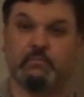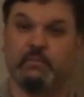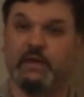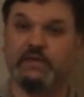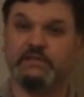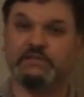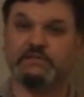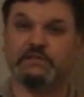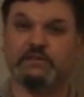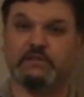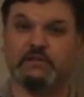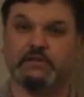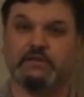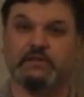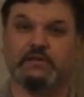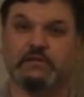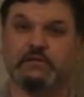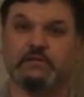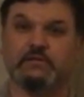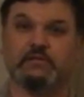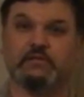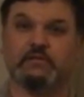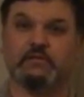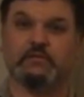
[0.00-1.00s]

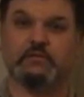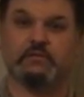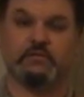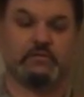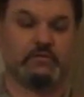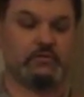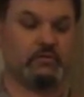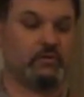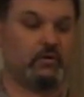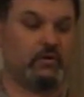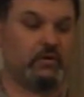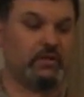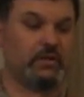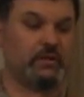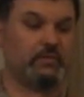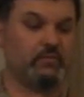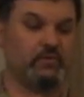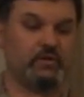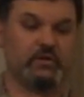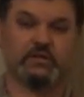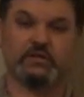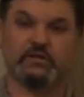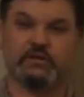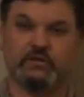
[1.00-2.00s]
Basically, all
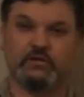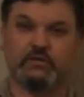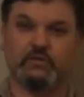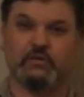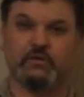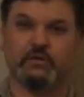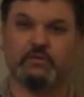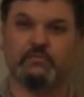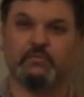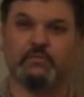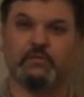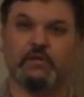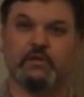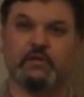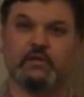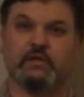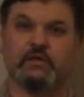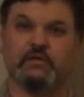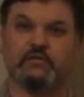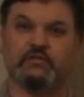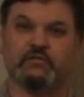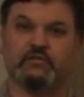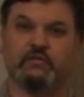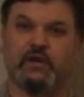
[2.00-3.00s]
I'm really doing
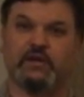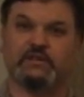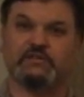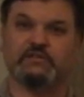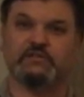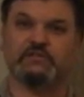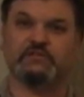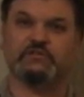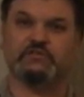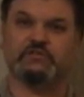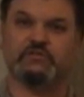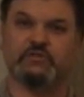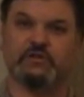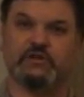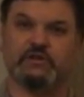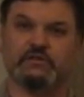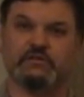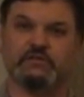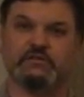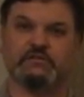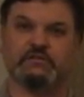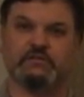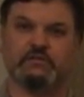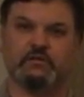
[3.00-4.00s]
is scratching the
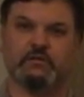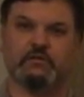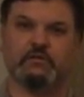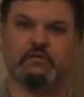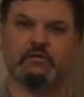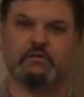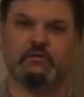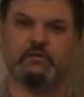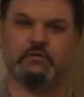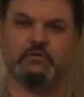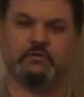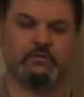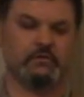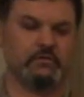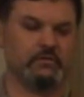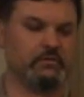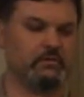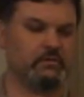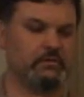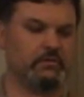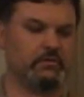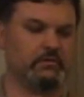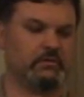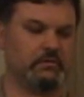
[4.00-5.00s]
strings,
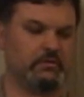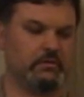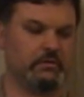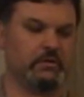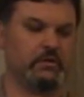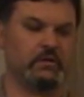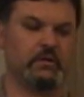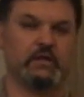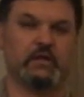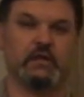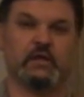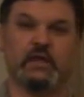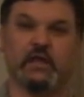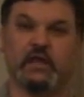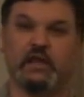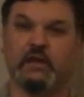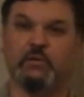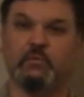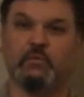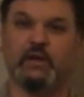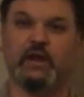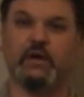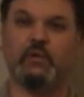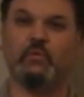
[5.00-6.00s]
and
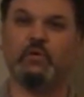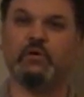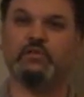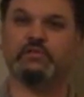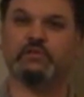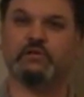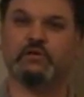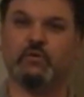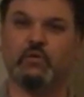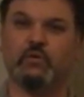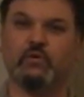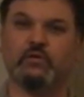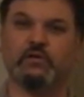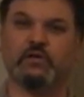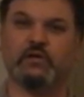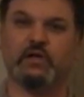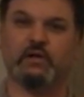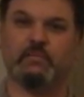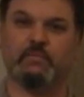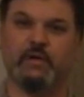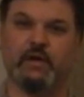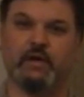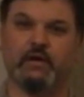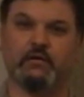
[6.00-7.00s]
then when I want the chord to
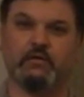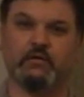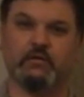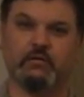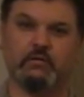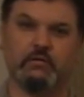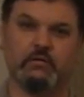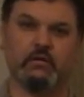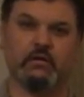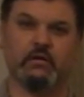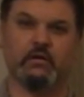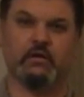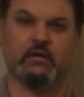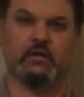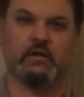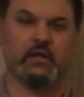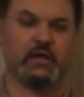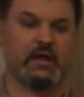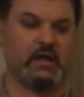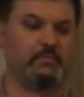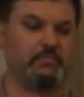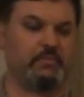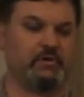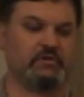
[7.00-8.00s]
come out,
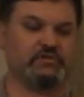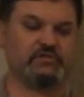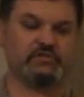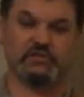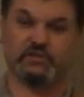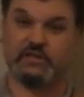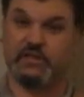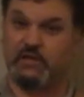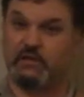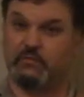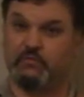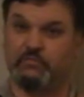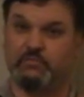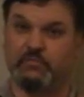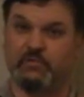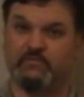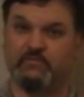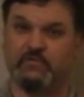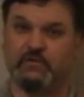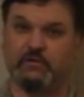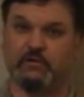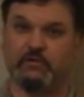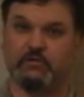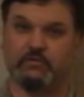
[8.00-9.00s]
I punch it down with my
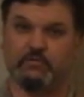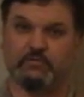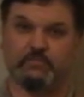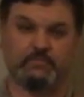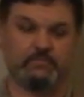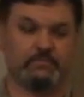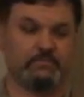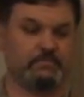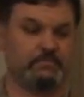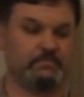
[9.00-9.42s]
fingers.